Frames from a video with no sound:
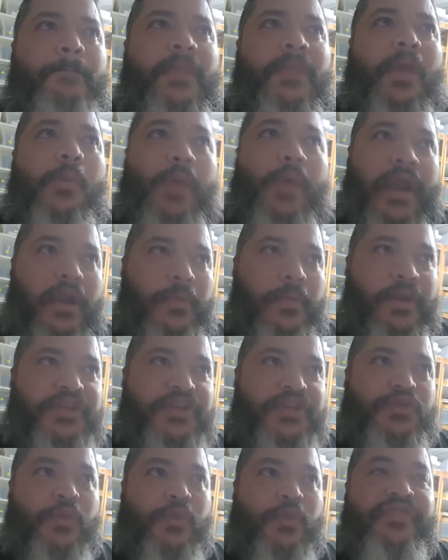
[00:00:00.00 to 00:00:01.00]
when I
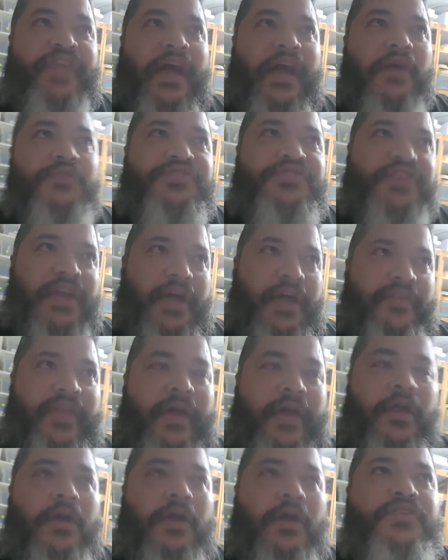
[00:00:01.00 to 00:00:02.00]
reached 1,000 on
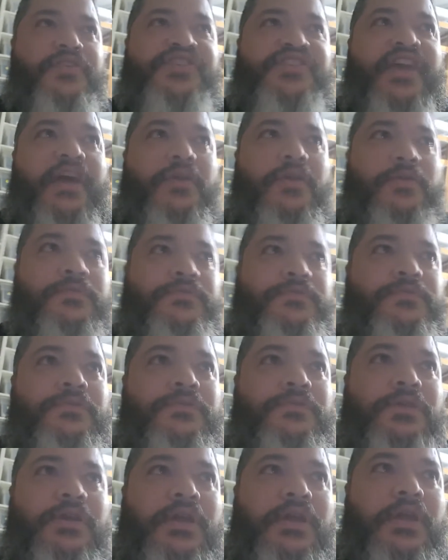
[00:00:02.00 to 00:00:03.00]
that other channel,
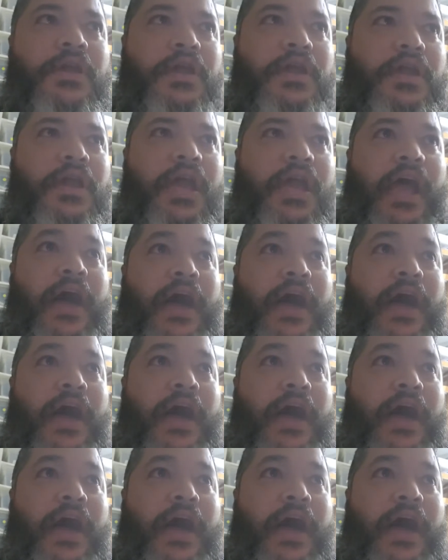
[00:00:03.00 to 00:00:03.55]
I